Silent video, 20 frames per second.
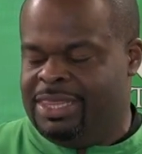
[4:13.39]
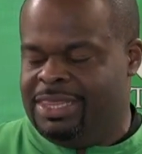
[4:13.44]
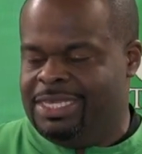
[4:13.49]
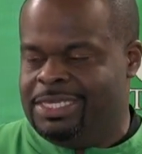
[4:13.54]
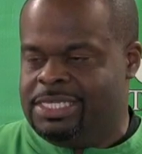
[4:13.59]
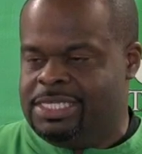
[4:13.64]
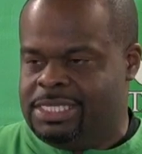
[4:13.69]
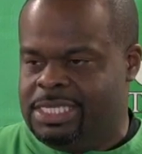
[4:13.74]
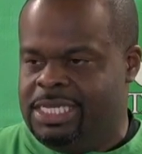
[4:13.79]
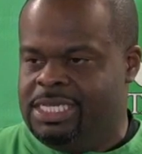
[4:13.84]

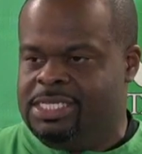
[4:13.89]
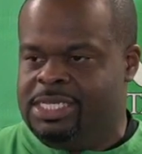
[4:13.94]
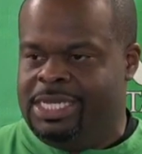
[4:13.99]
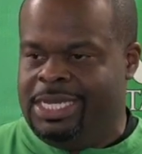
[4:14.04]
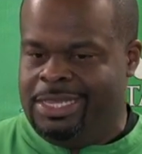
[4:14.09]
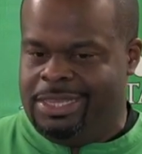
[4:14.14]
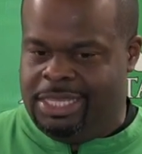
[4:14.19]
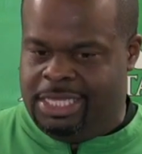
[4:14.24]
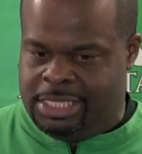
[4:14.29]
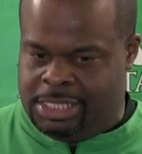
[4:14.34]
season,
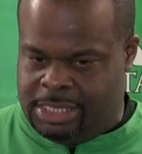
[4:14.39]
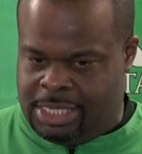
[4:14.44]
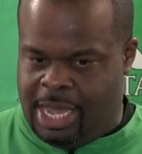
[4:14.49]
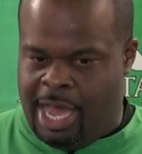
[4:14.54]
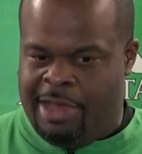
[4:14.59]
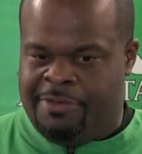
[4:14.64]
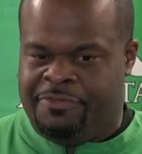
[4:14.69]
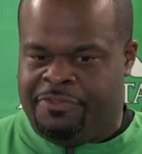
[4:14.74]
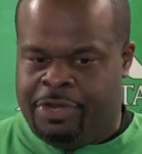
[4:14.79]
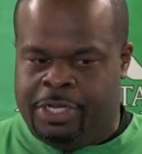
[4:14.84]
in this
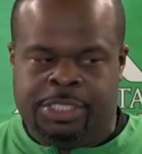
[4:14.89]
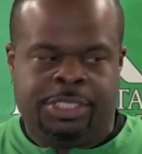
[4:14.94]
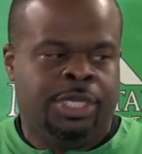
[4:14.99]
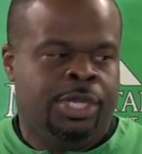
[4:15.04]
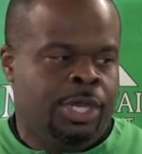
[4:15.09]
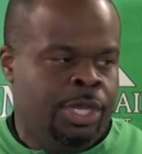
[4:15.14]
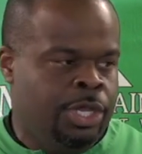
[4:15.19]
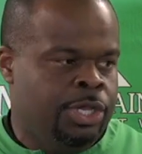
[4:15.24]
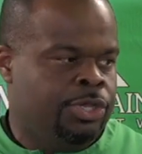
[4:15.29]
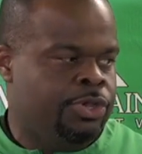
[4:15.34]
conference,
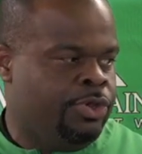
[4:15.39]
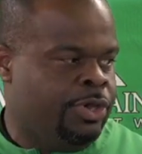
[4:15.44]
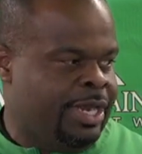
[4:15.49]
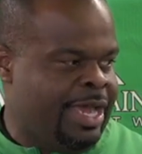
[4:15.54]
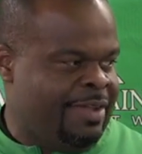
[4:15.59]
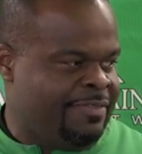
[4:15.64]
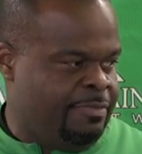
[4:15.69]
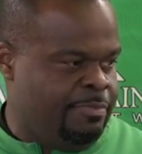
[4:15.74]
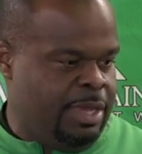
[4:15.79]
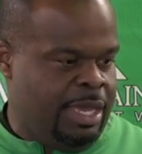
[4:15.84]
you're going to
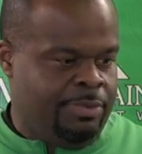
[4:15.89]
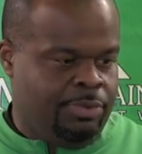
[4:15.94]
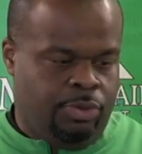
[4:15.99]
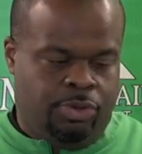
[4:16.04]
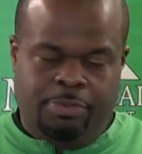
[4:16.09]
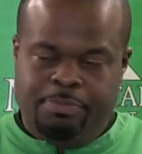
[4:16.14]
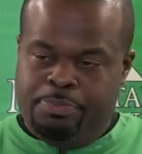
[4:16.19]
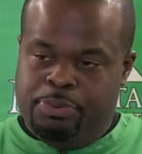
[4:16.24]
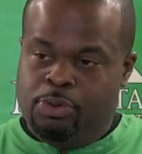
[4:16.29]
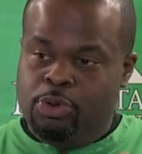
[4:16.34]
have to be able to
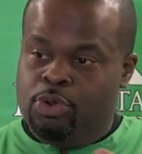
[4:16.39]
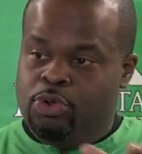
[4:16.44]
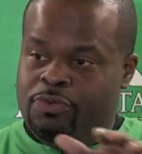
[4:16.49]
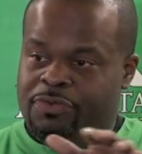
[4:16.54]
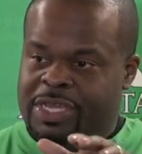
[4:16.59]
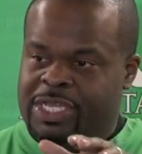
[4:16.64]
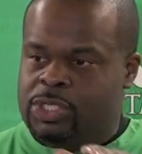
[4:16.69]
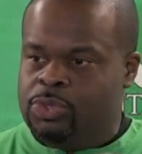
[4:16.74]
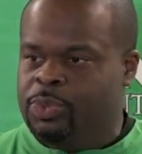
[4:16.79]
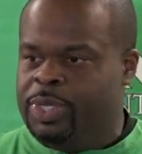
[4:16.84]
improve
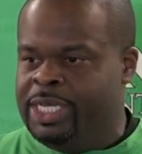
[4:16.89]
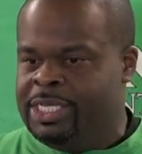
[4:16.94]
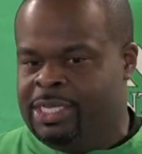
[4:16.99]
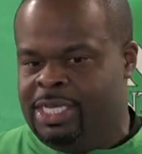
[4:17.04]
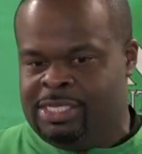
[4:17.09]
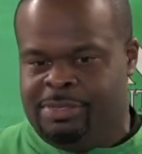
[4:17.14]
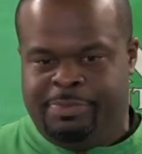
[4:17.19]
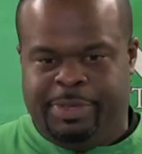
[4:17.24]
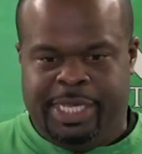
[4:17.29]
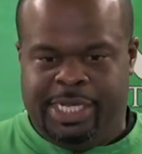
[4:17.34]
each week.
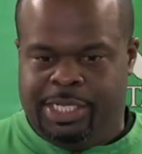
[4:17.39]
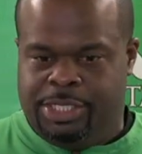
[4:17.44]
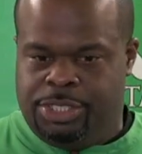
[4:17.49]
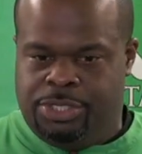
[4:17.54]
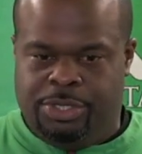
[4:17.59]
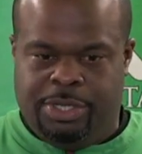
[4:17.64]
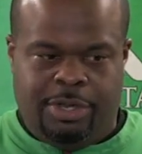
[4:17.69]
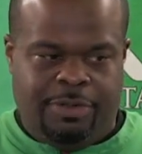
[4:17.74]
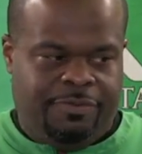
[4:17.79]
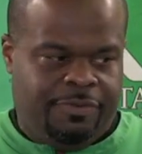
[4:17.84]
Doesn't mean that
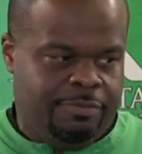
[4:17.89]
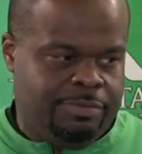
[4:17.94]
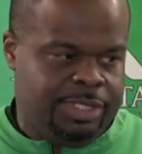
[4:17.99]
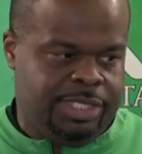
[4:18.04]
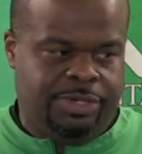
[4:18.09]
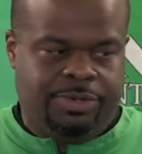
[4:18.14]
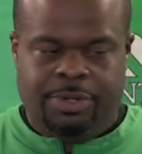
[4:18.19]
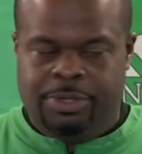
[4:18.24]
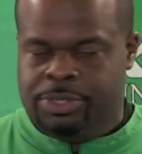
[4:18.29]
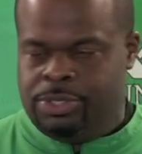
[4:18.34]
you go from
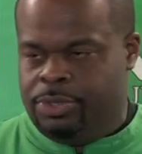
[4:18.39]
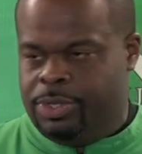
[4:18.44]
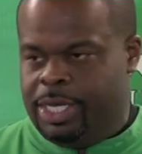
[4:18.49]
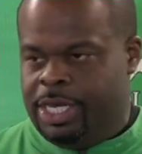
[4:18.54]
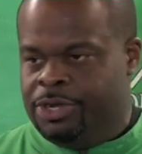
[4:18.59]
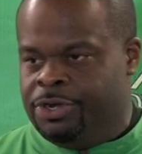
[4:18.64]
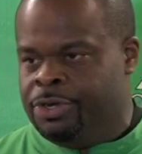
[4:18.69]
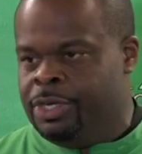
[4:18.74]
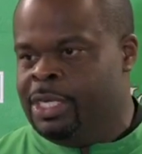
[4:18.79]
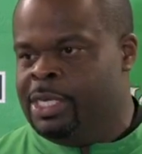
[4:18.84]
0 to
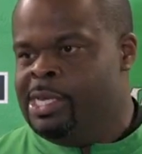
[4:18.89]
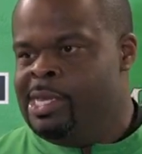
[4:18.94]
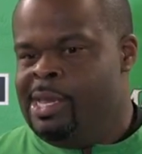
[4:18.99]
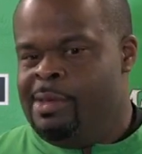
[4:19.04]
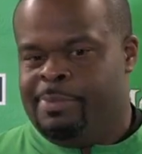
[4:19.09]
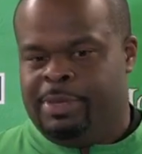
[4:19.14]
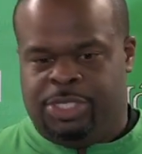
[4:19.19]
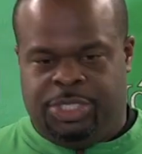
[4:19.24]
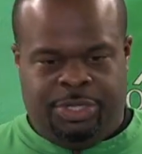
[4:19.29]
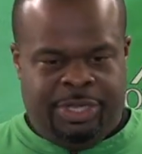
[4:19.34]
100,
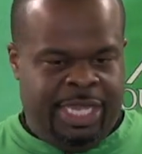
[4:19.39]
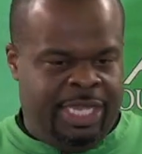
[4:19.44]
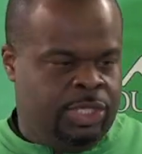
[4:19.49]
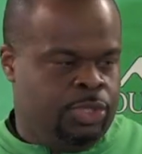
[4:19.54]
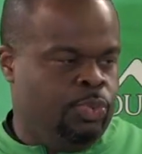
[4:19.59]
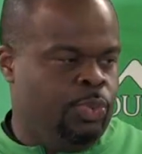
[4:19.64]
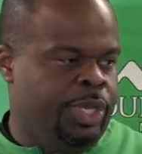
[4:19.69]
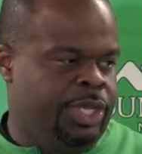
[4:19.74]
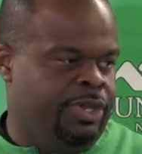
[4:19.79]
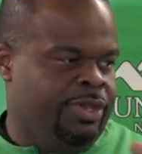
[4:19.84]
but you
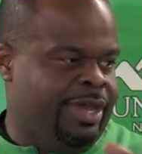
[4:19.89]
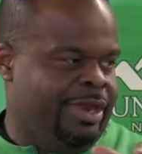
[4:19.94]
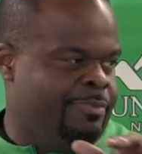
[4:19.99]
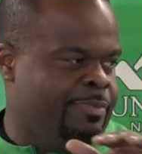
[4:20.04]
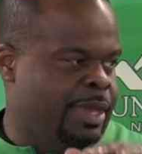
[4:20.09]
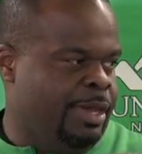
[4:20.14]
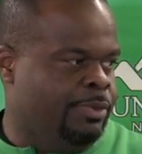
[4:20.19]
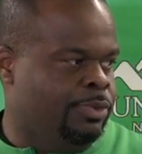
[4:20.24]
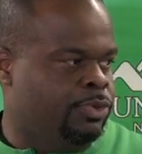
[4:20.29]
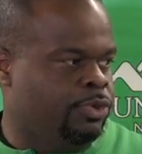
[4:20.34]
each week you got to
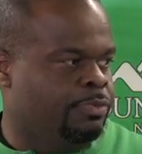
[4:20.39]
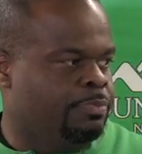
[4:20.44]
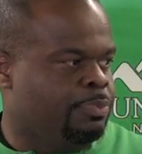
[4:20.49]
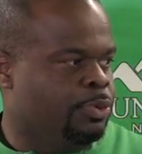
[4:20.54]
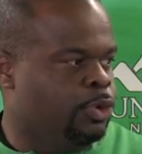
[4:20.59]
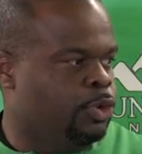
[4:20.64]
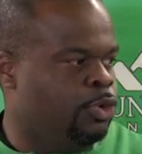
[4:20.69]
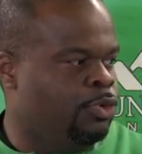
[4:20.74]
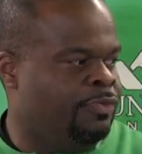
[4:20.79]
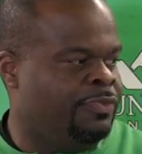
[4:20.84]
be able to
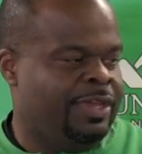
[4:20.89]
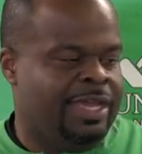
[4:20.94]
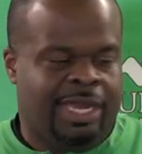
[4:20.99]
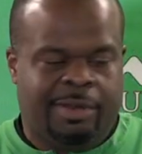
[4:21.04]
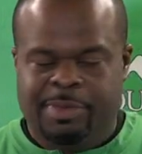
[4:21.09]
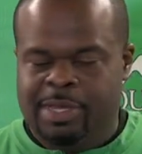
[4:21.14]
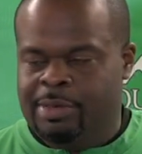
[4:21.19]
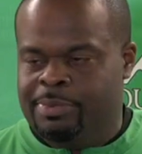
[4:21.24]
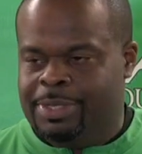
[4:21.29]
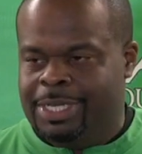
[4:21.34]
improve. You got
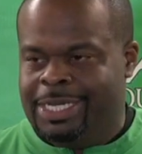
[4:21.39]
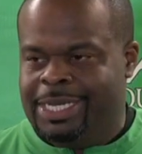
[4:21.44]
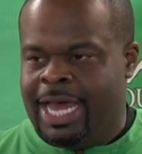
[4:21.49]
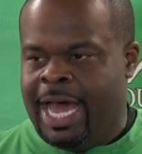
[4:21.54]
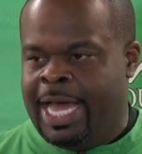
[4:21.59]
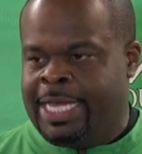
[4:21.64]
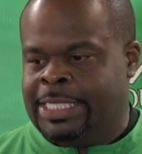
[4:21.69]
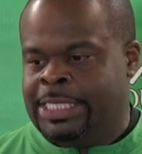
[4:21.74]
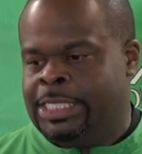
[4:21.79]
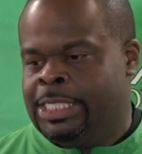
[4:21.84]
to be able to
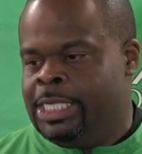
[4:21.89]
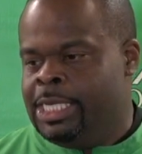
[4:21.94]
not